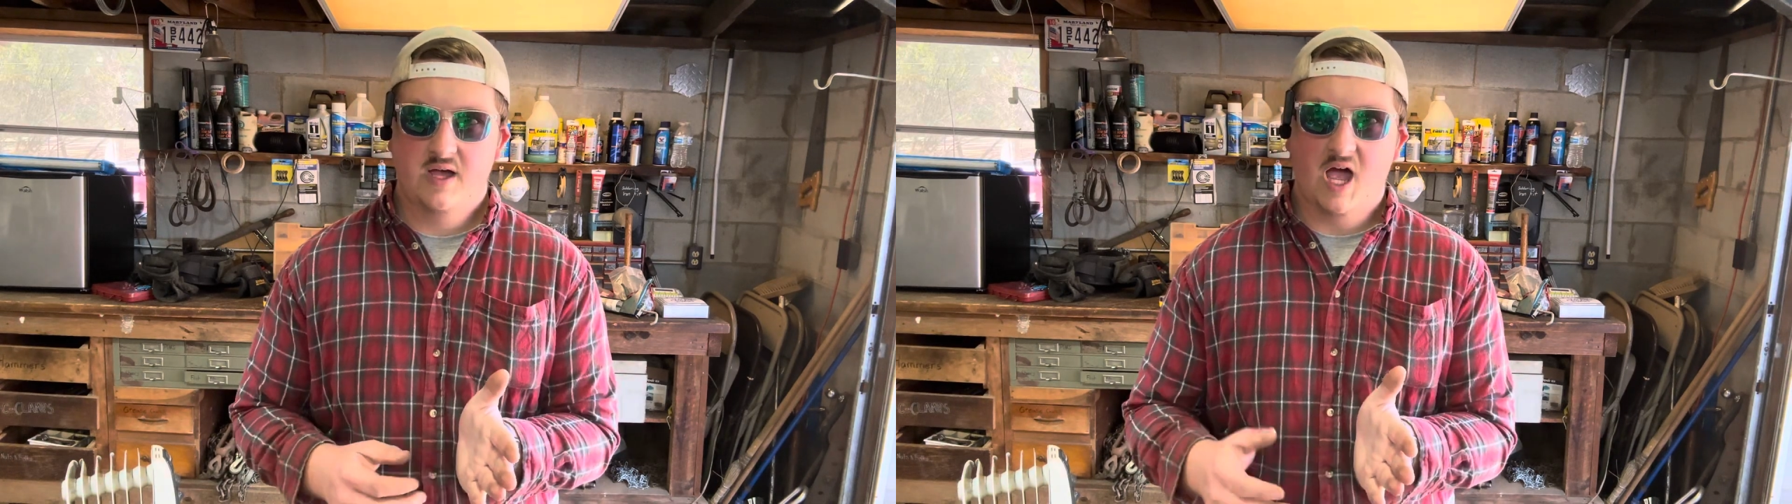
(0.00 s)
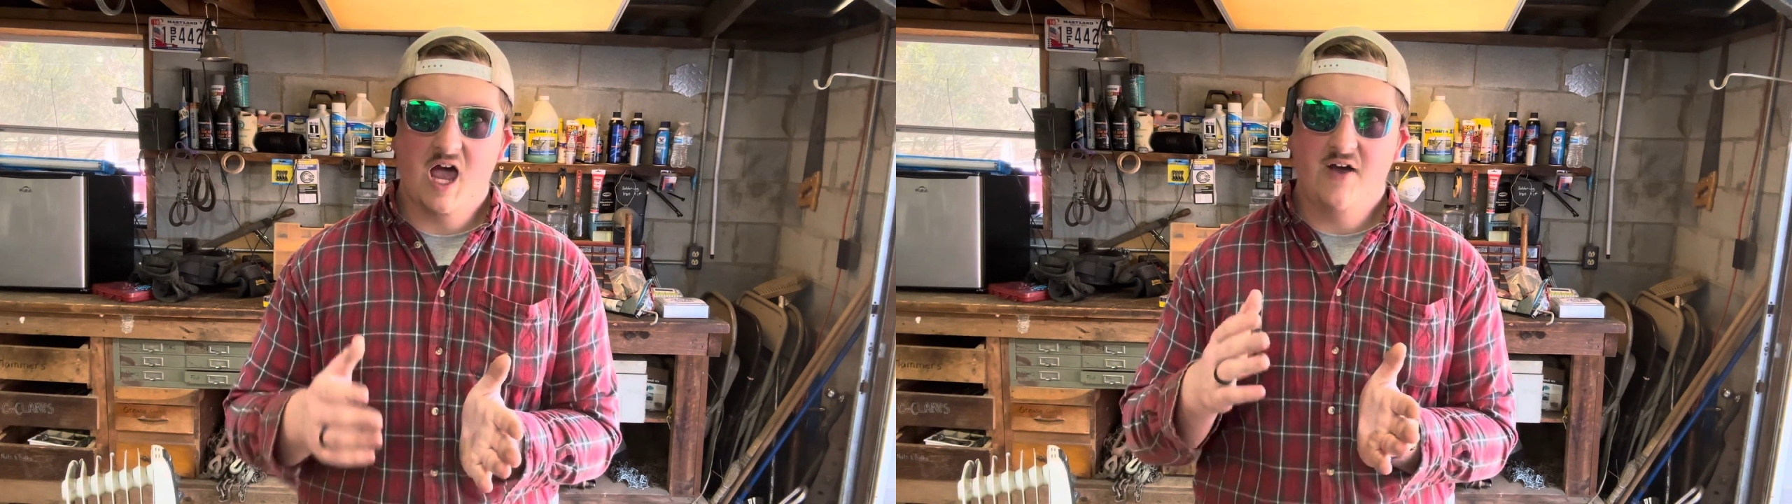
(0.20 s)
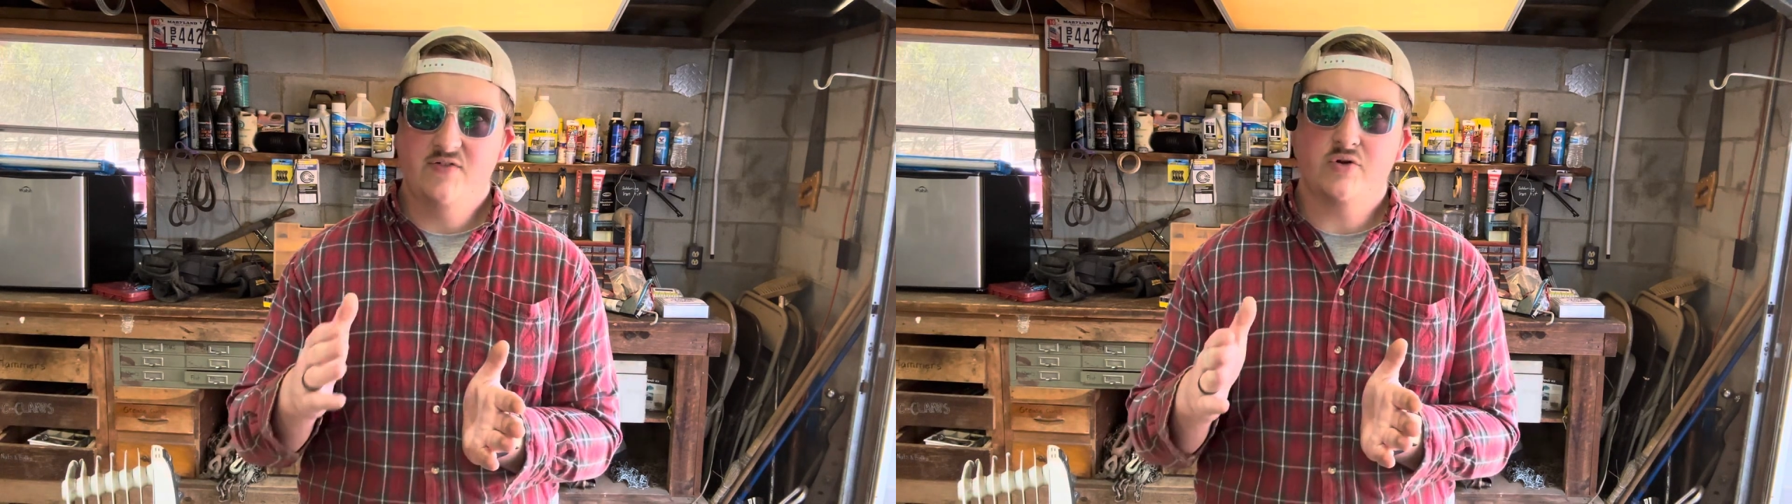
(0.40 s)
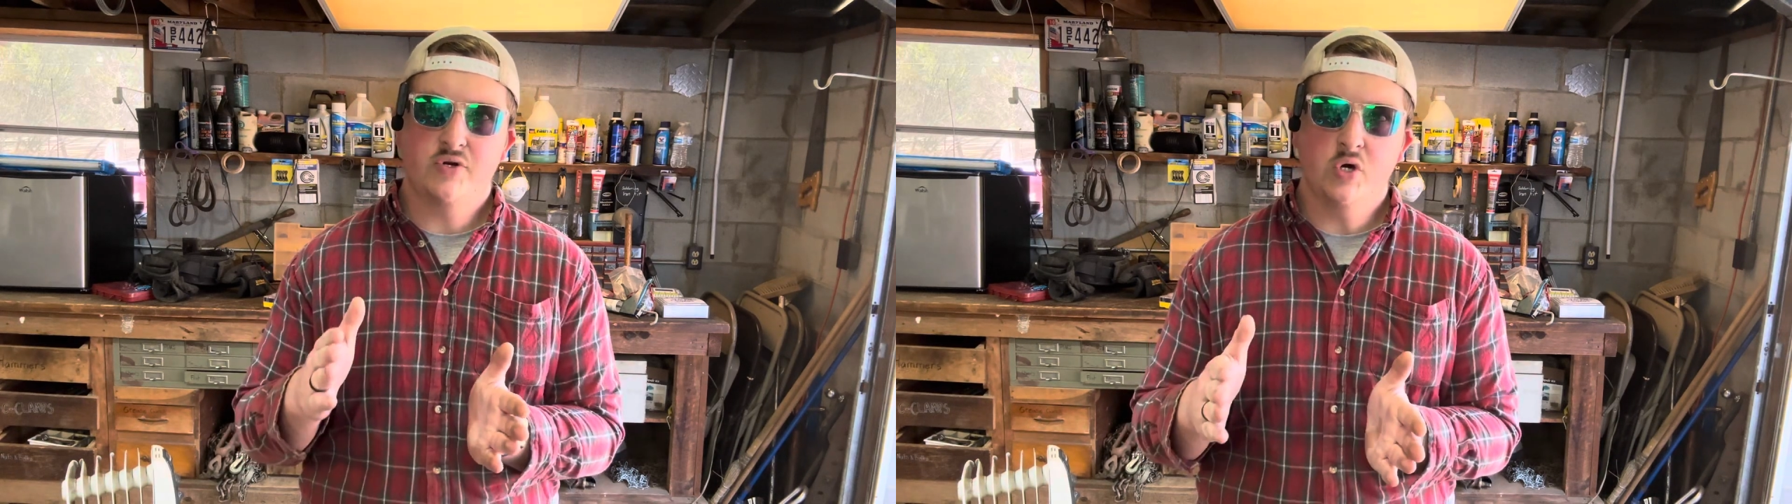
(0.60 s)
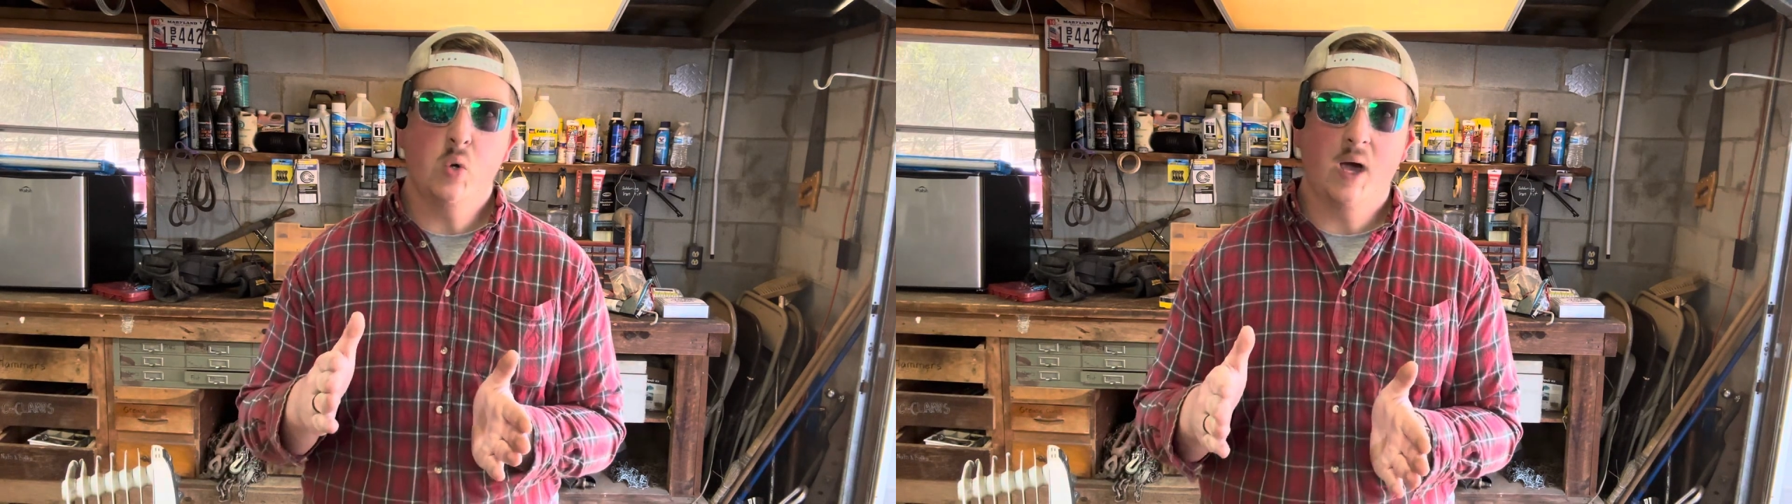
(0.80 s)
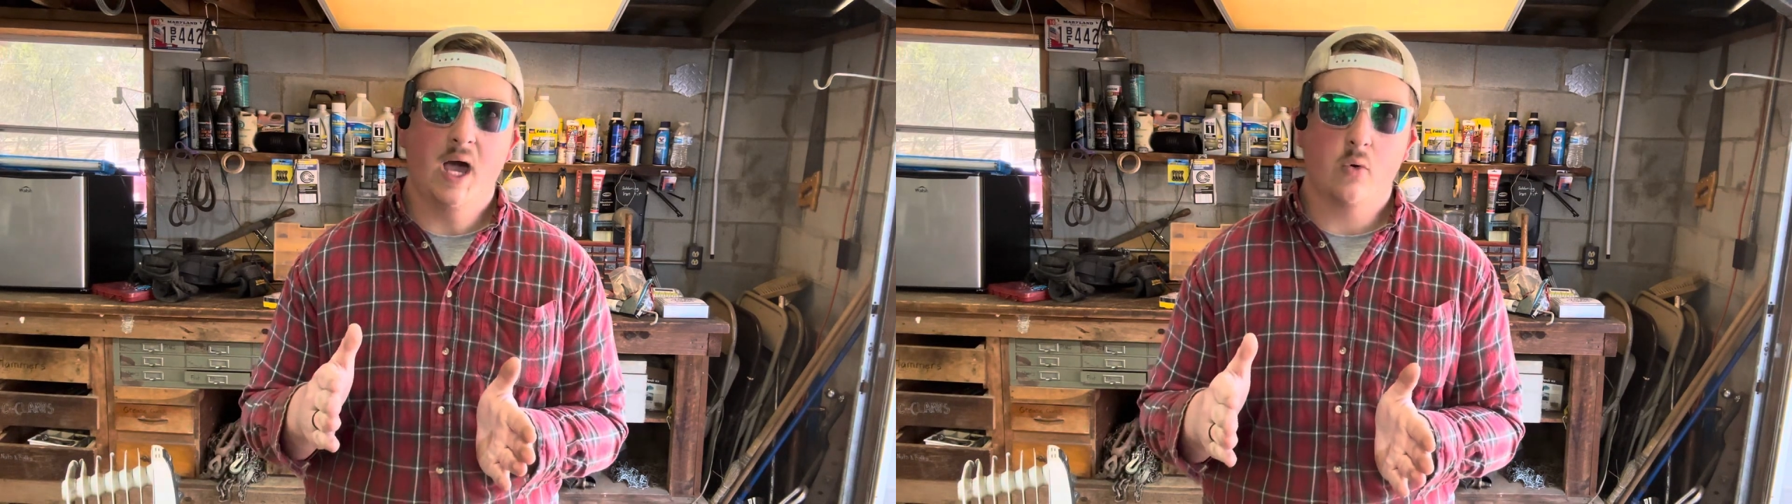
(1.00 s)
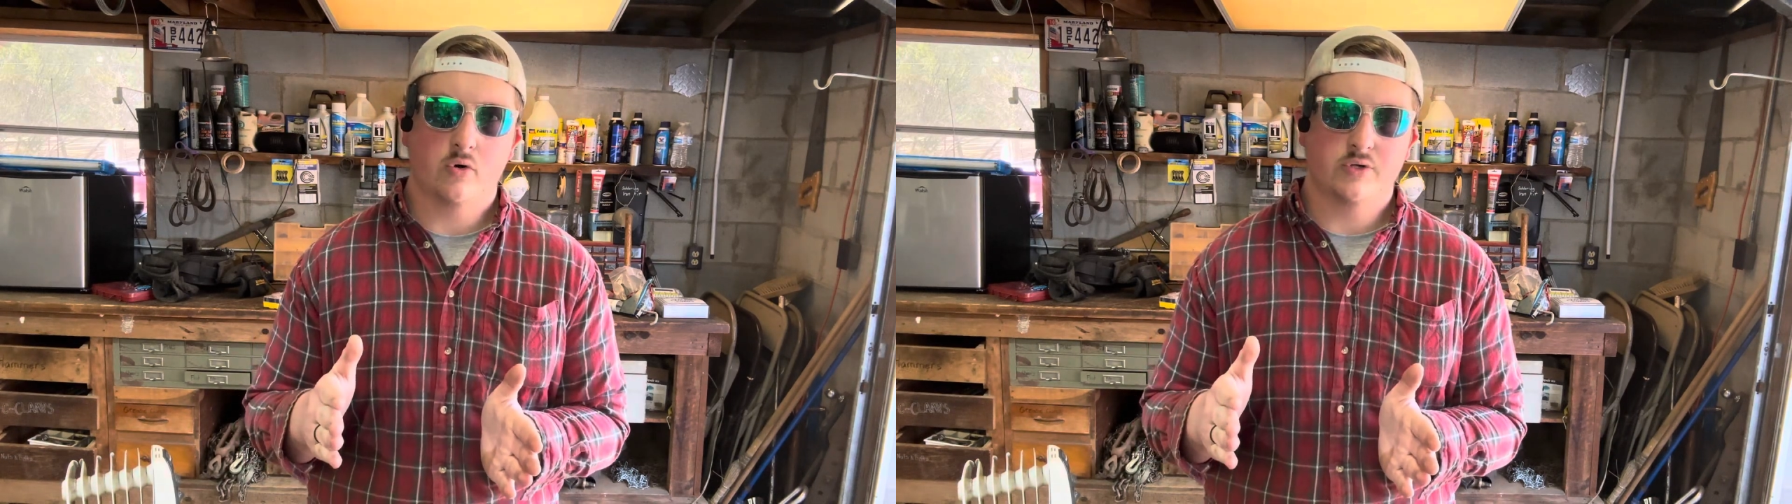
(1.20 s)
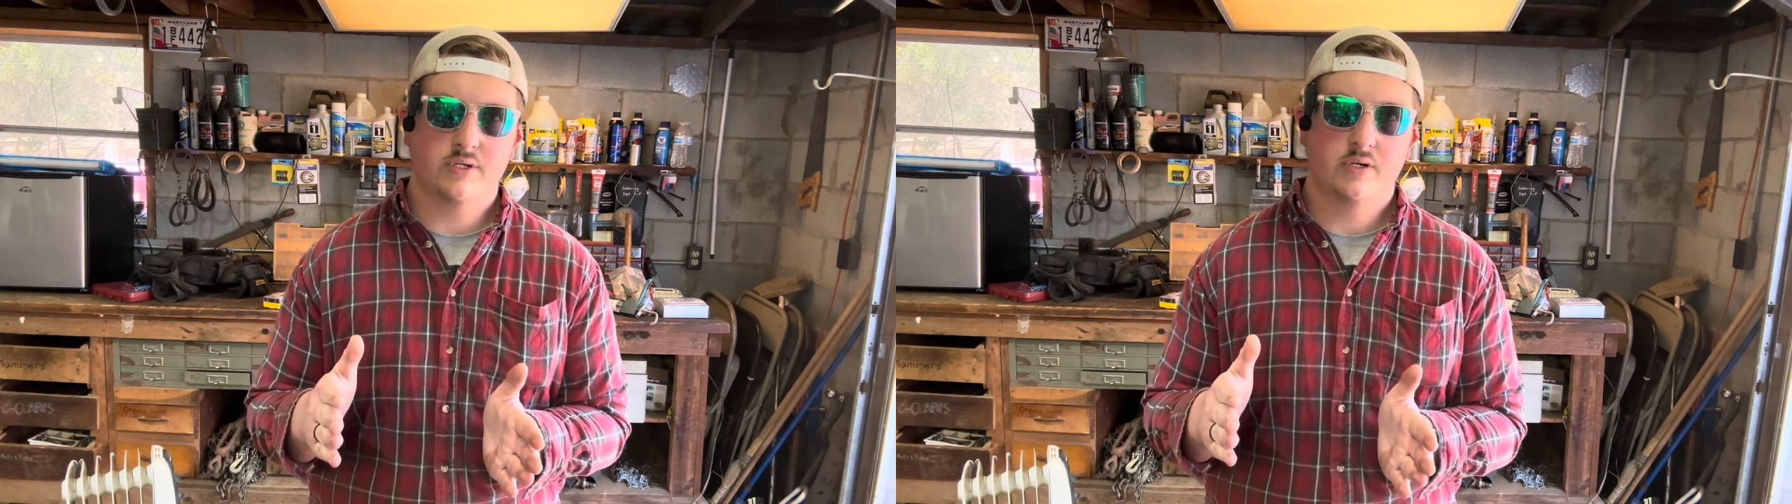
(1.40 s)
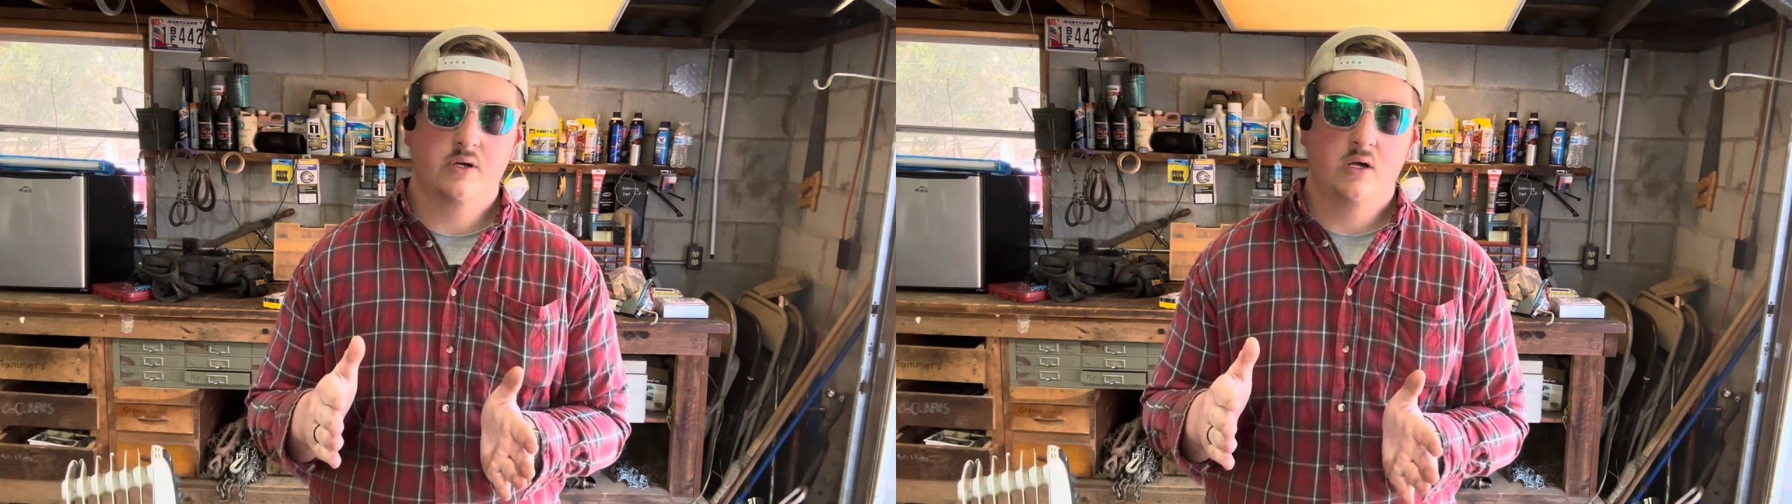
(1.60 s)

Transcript: After 2 hours